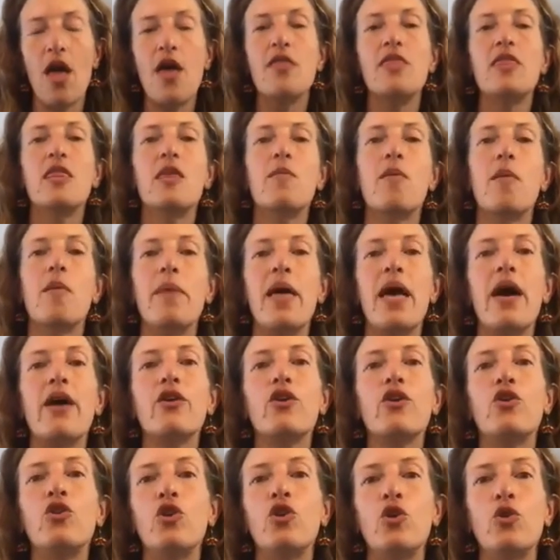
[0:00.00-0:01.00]
The
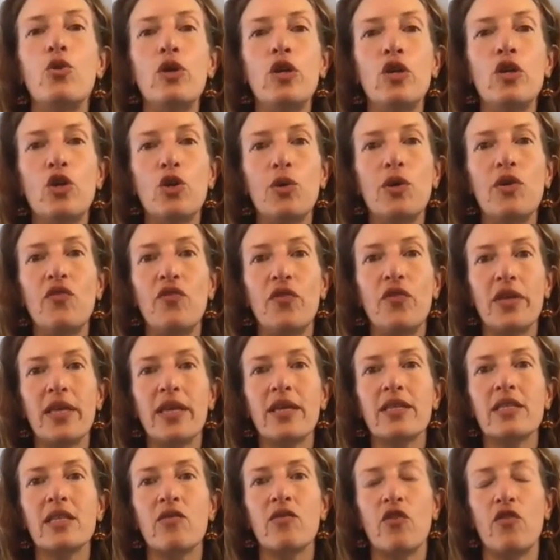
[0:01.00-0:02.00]
mammalian ooey gooey
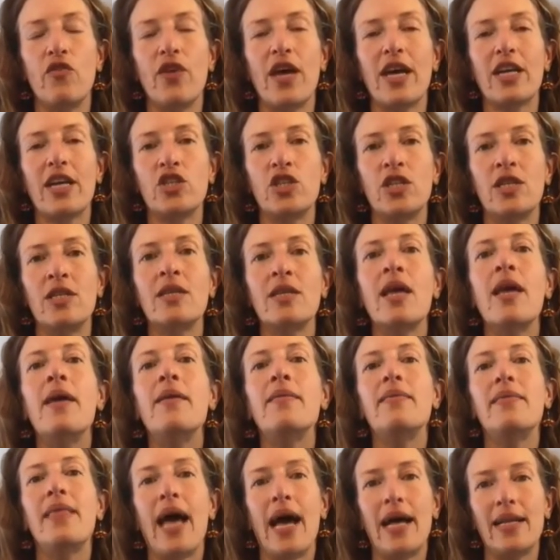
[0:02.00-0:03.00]
feelings of affection,
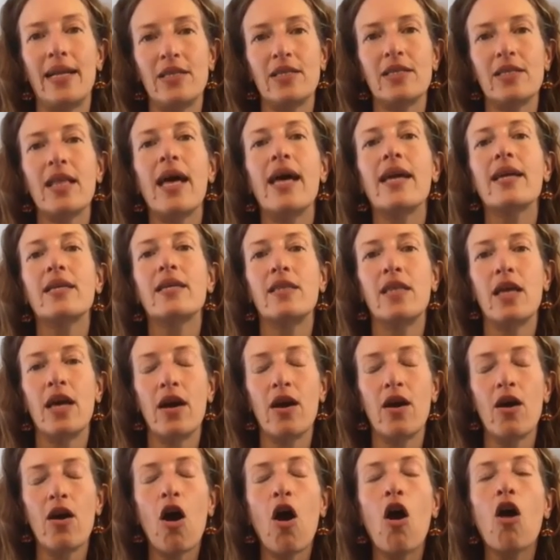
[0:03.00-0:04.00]
that's like
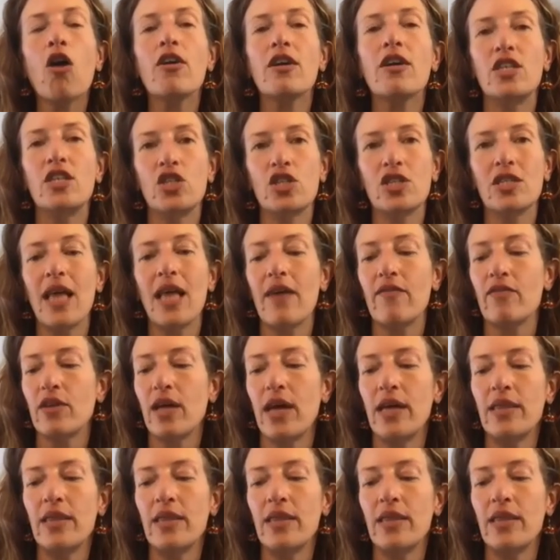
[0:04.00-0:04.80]
the orange level.